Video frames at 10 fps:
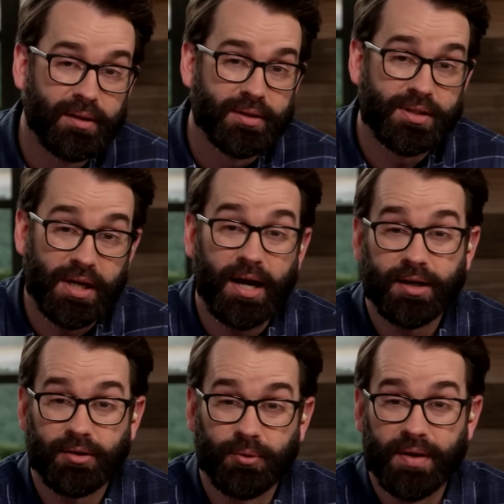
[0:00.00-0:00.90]
the
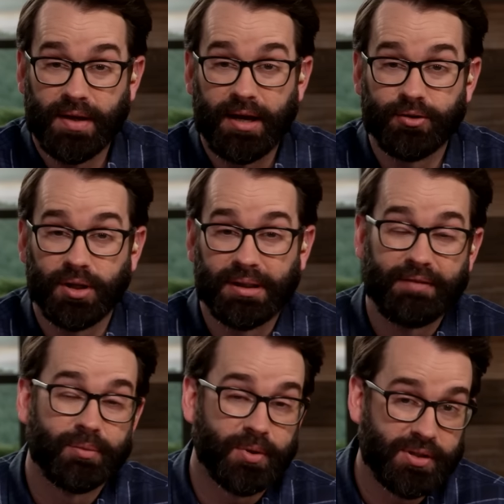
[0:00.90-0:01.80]
stock went down
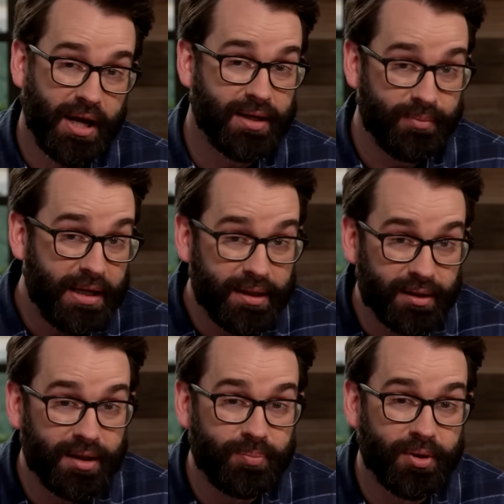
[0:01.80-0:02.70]
11%
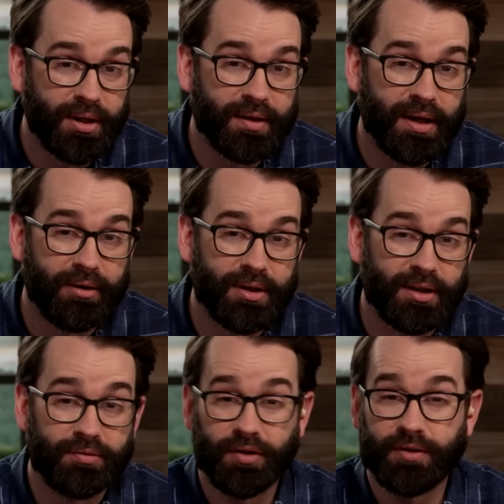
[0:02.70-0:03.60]
immediately, putting it down
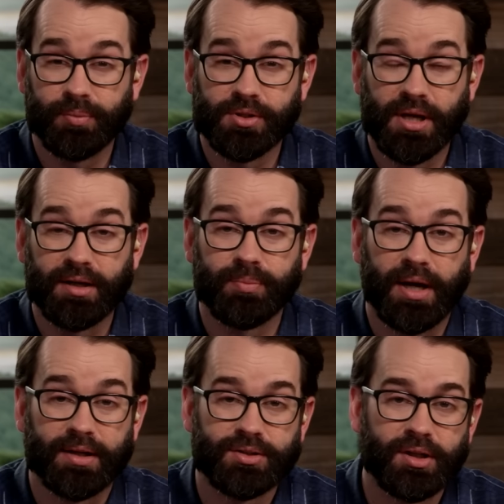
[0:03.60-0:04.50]
nearly 50% in the
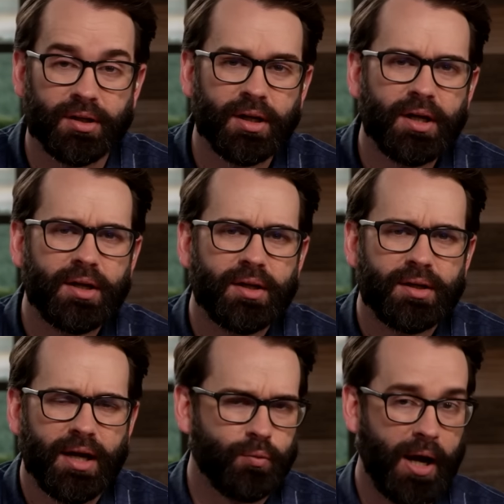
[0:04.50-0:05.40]
past year.
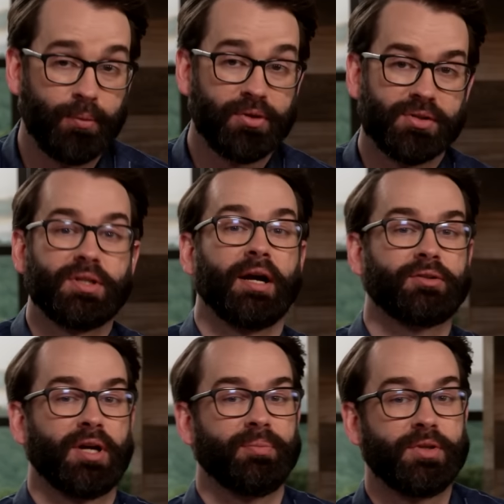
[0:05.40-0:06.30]
And why wouldn't the
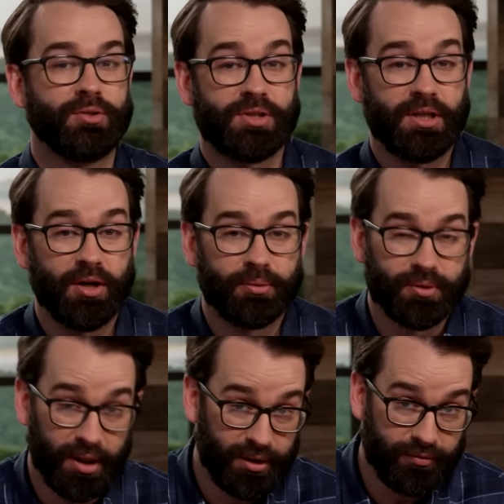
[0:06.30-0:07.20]
stock drop? The new CEO
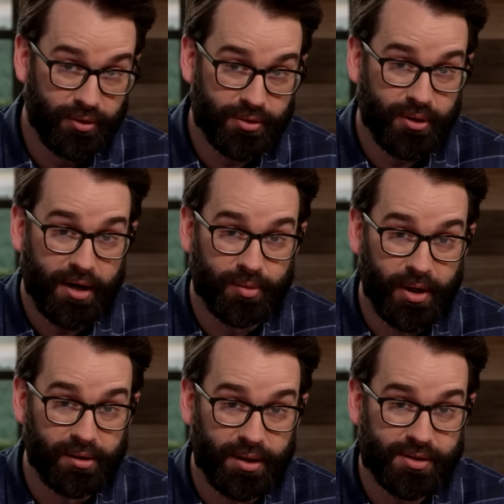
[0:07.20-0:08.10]
clearly views Cracker
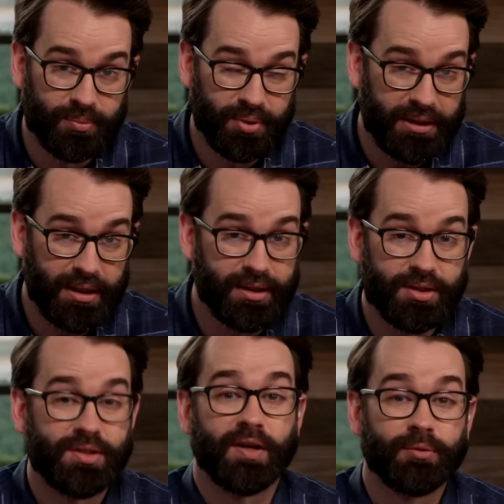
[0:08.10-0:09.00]
Barrel as completely
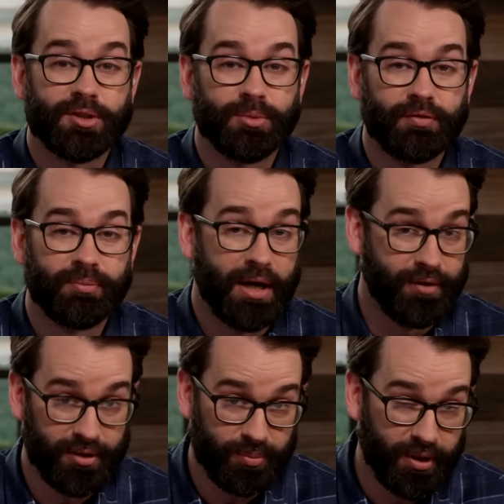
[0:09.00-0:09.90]
indistinguishable from
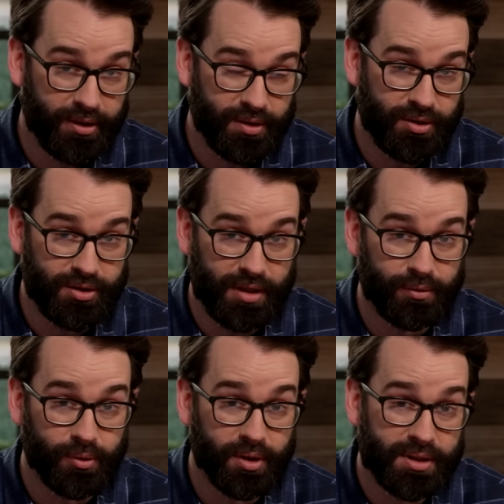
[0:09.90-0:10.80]
every other place that she's
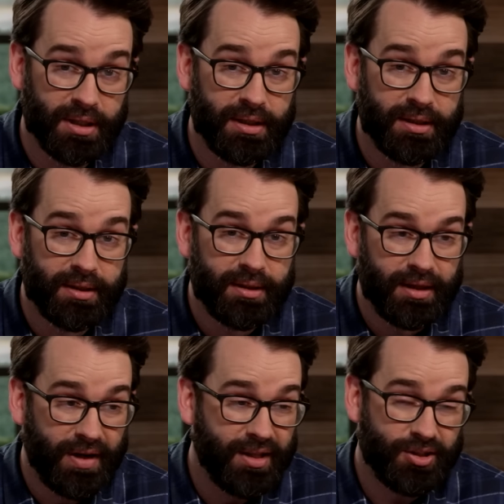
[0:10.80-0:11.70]
ever worked.
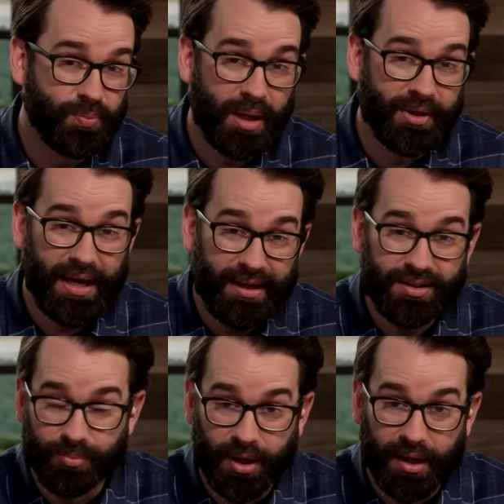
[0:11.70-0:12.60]
If anything, she probably
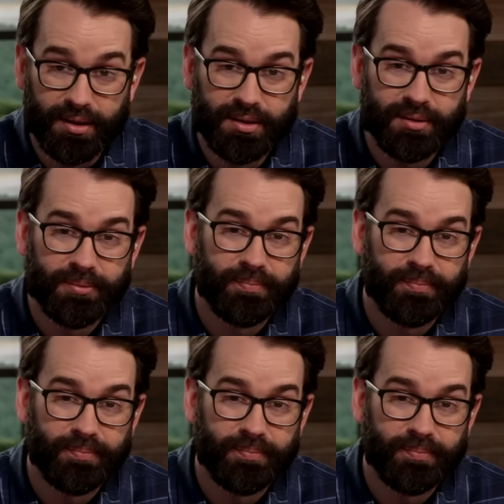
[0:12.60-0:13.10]
hates the brand.